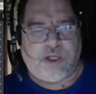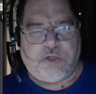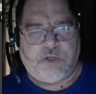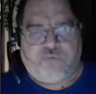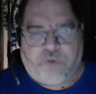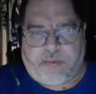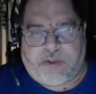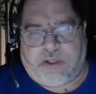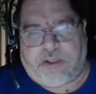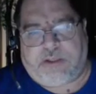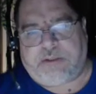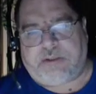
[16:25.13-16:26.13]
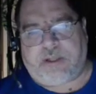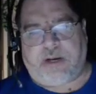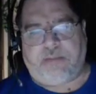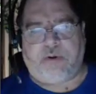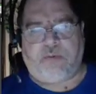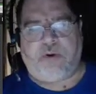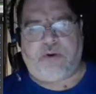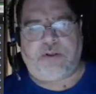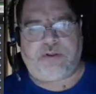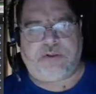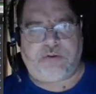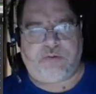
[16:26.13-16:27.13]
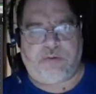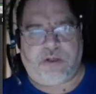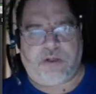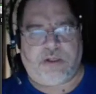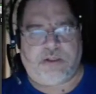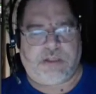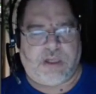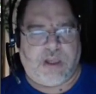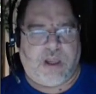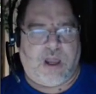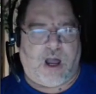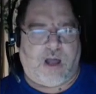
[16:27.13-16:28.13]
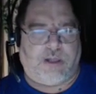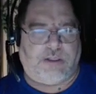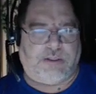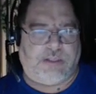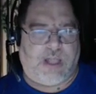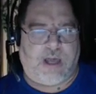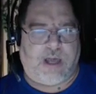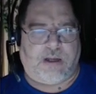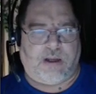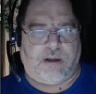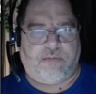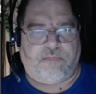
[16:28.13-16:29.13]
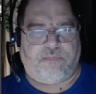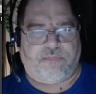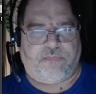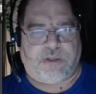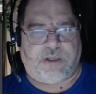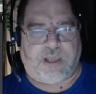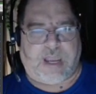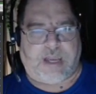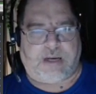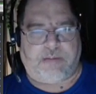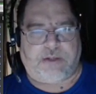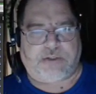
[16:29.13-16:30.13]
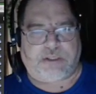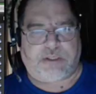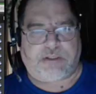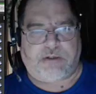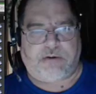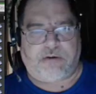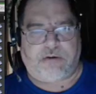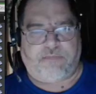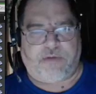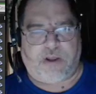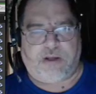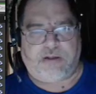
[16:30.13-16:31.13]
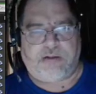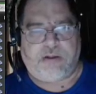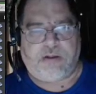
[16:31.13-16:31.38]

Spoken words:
Trouble is that I'm going to run into is a lot of the animations that you're going to find